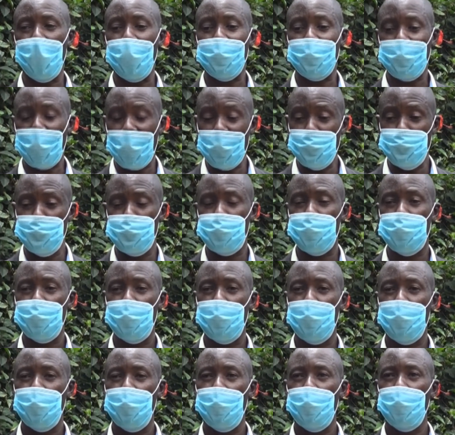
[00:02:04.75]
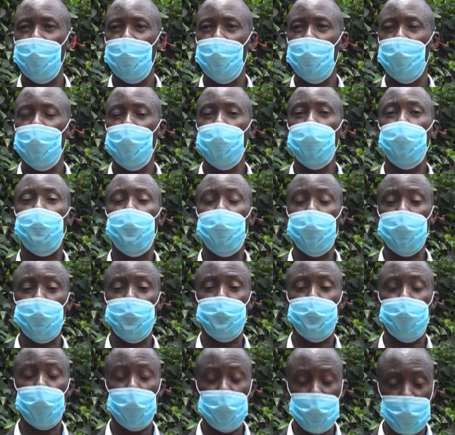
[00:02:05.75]
At times, you
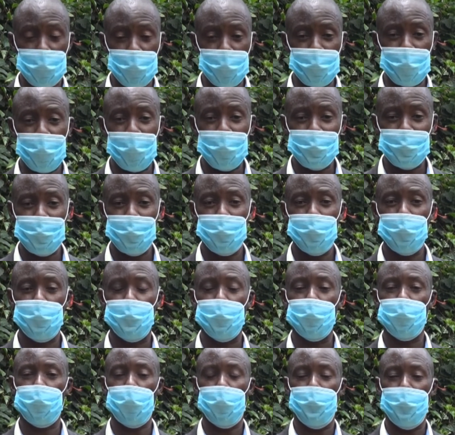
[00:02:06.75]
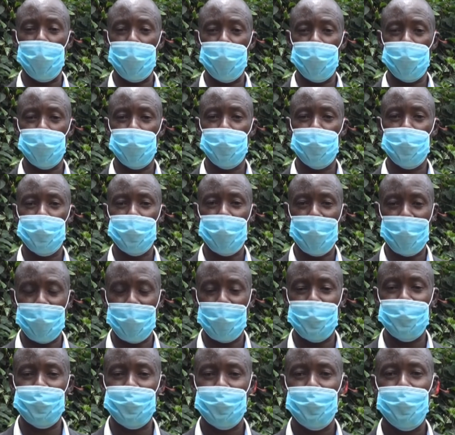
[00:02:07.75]
put procedures, you put operation
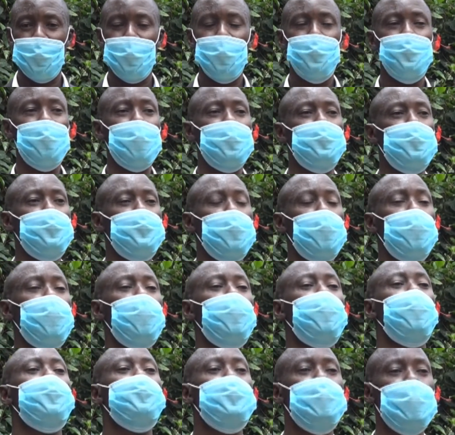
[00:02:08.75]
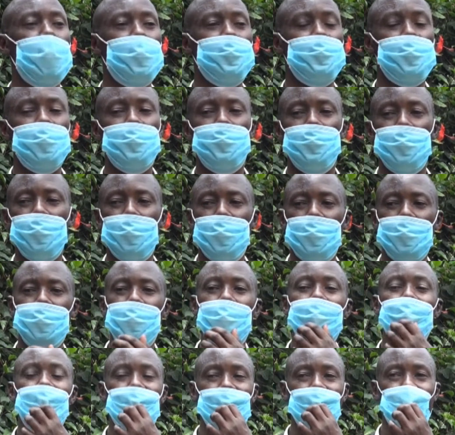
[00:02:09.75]
standards, but people don't observe them.
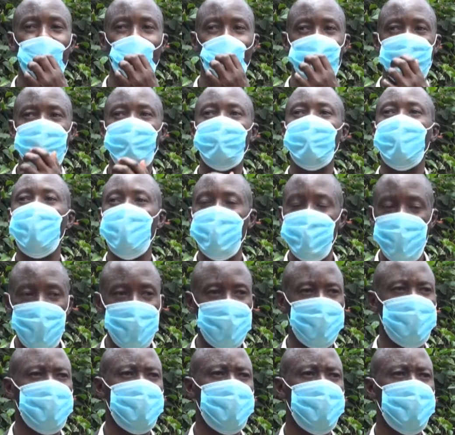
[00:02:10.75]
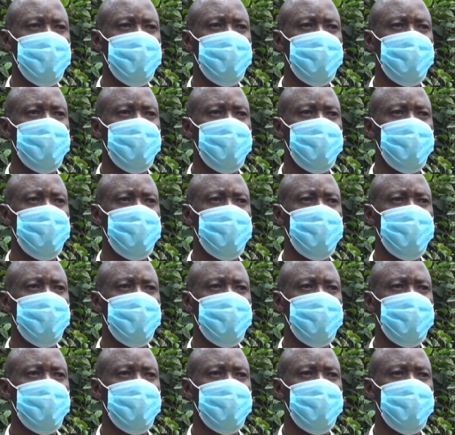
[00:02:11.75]
They neglect them deliberately.